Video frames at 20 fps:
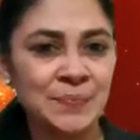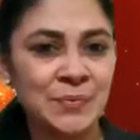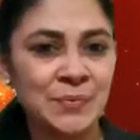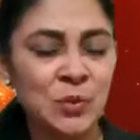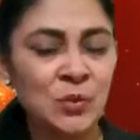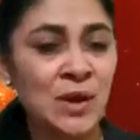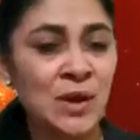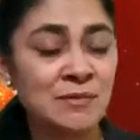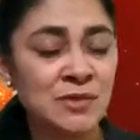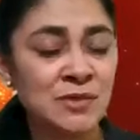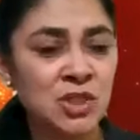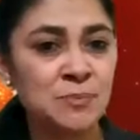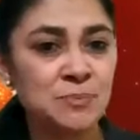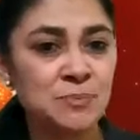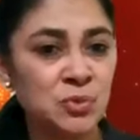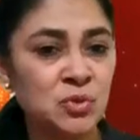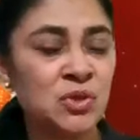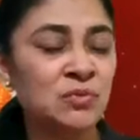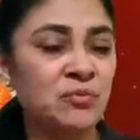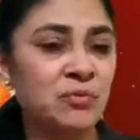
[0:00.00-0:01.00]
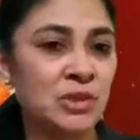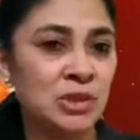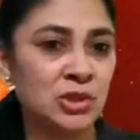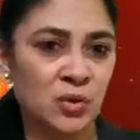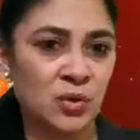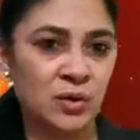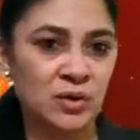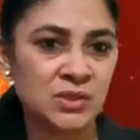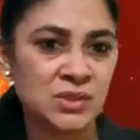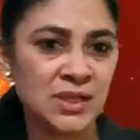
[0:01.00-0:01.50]
you have such beautiful
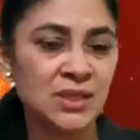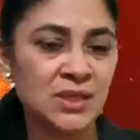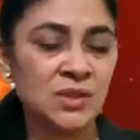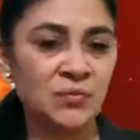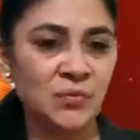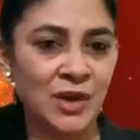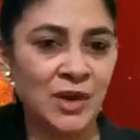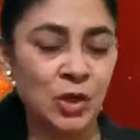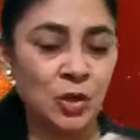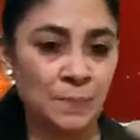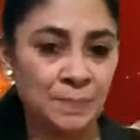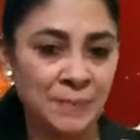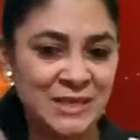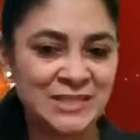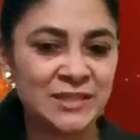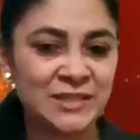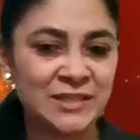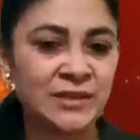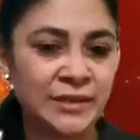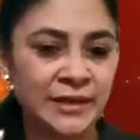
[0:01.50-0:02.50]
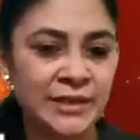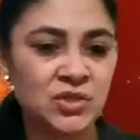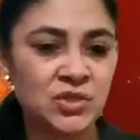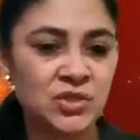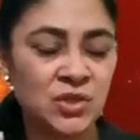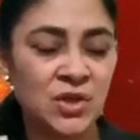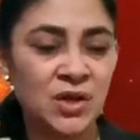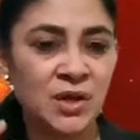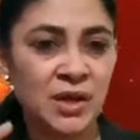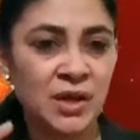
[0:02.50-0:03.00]
thoughts and the way you present each
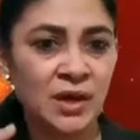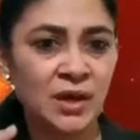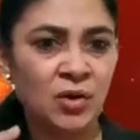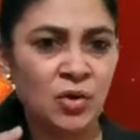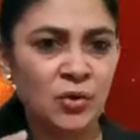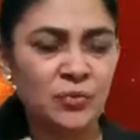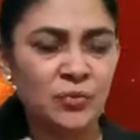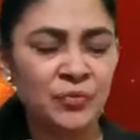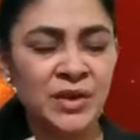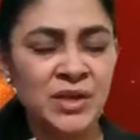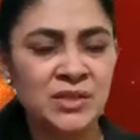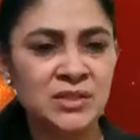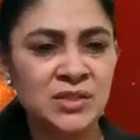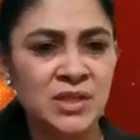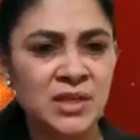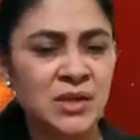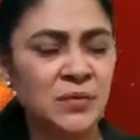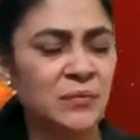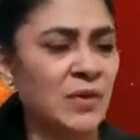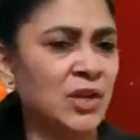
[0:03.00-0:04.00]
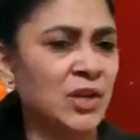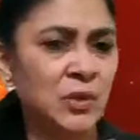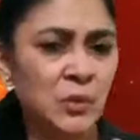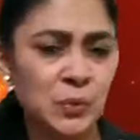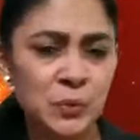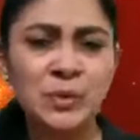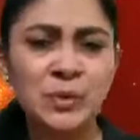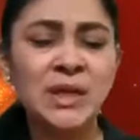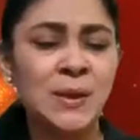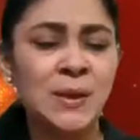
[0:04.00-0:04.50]
of it in a very
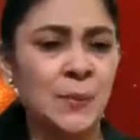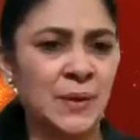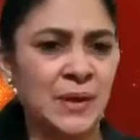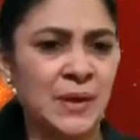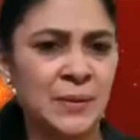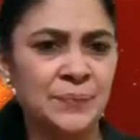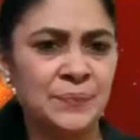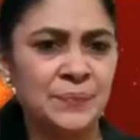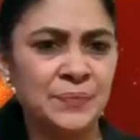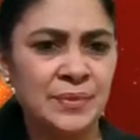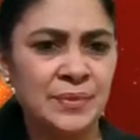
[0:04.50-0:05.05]
unique way.